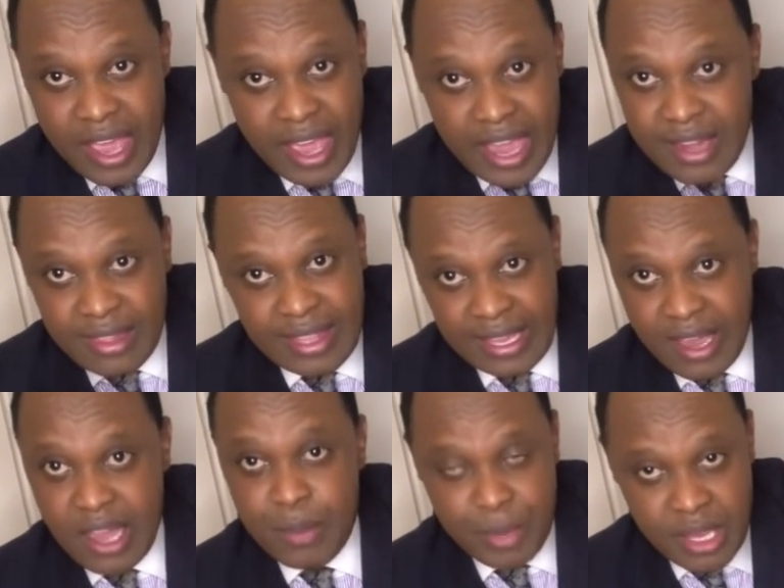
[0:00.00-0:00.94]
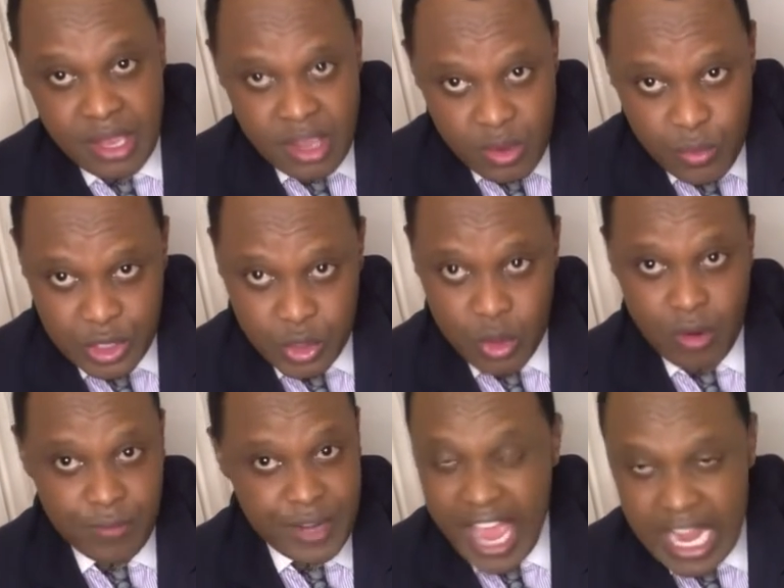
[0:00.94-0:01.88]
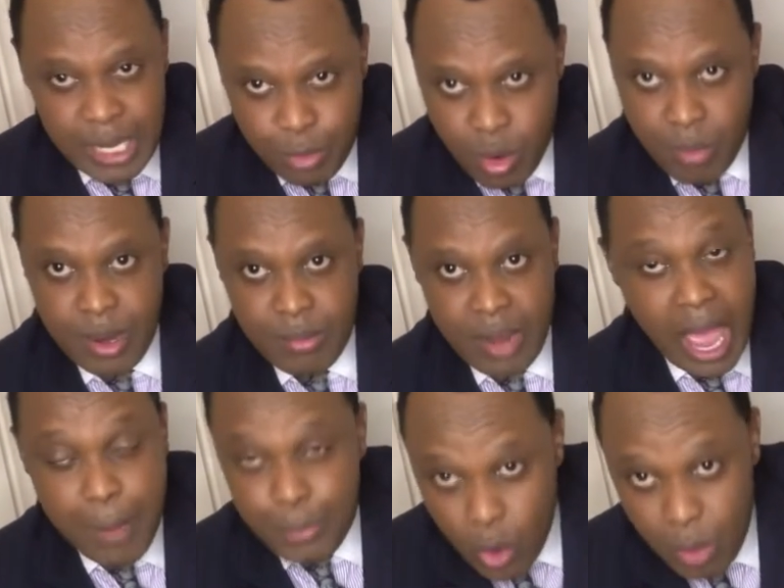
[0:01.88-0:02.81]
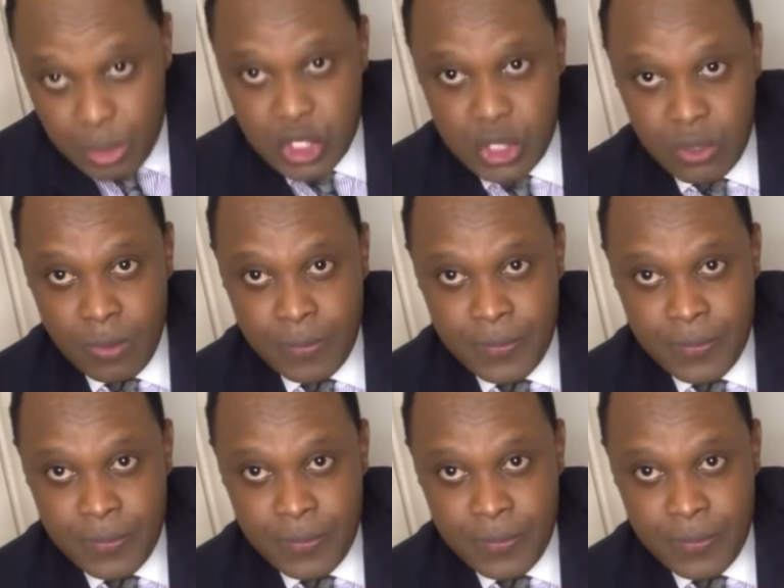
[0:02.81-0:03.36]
anything can be resolved. Any problem, I promise you.